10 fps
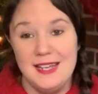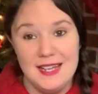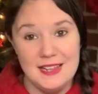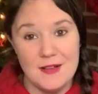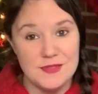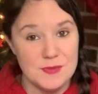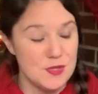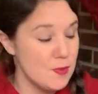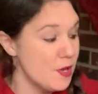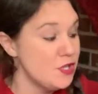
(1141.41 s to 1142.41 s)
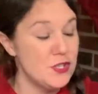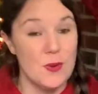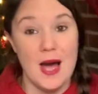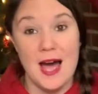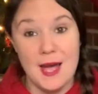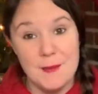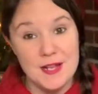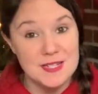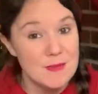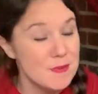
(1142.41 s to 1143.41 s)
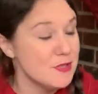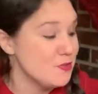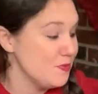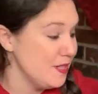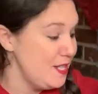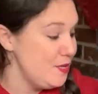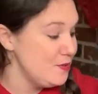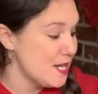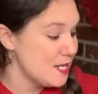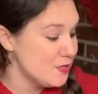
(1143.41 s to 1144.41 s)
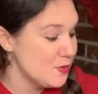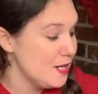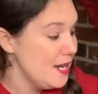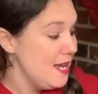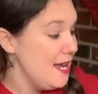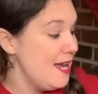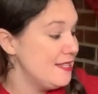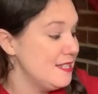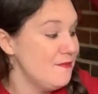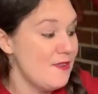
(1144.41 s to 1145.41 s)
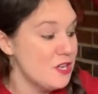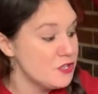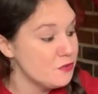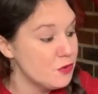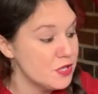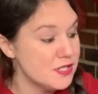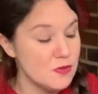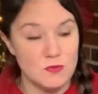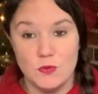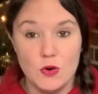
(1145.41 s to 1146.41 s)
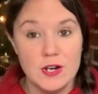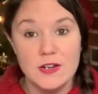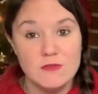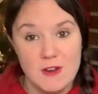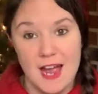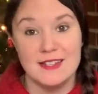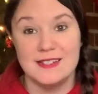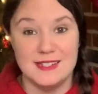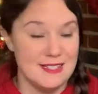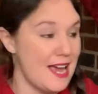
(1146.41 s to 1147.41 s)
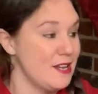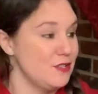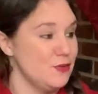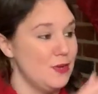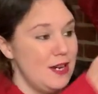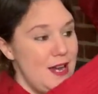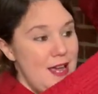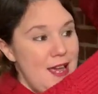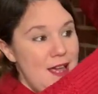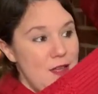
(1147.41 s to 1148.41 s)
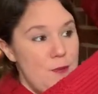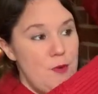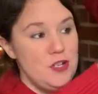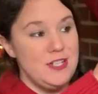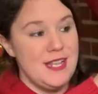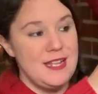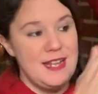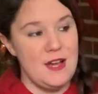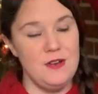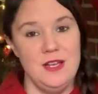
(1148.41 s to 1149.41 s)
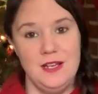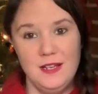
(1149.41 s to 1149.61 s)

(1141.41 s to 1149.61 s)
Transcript: He loves them so much. So I picked him up this really cute dinosaur. It's an Adventure Force Roaring Rex dinosaur. You push his head down